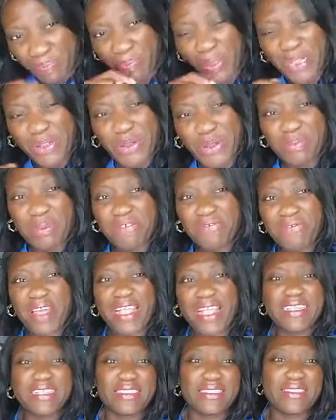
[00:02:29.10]
pardon me,
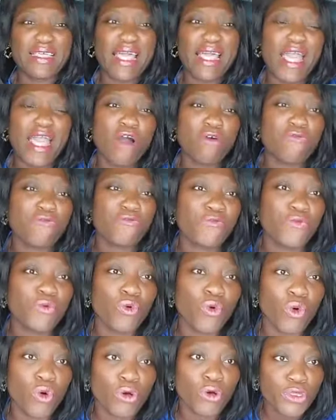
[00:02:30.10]
find it
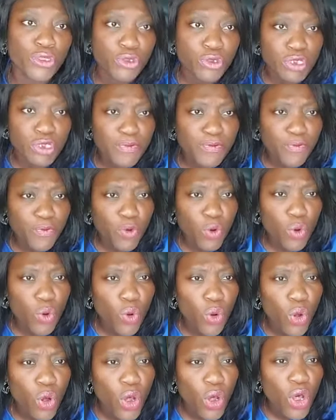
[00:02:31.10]
helpful or
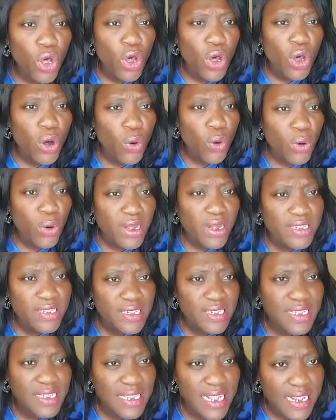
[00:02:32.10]
useful. What is
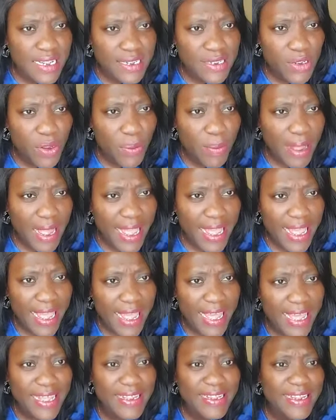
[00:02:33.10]
this thing that is on my
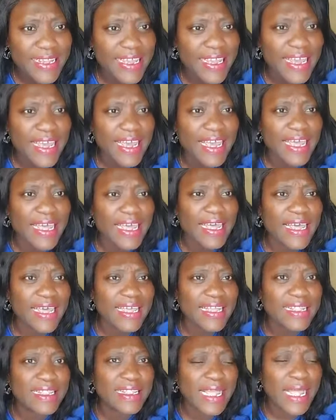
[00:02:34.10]
head here?
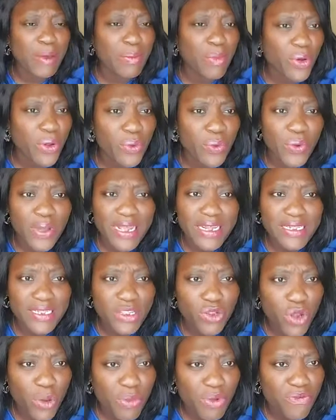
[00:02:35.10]
A diamond? Where is
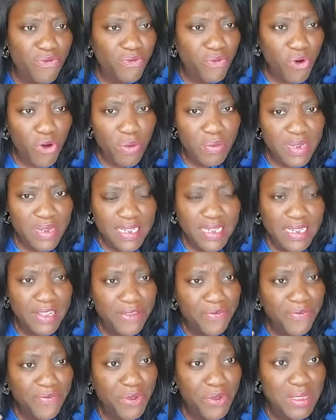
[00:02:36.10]
it coming from? Is it
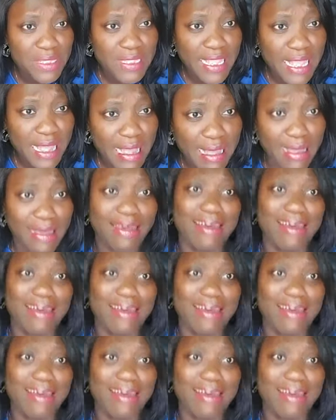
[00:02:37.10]
a filter?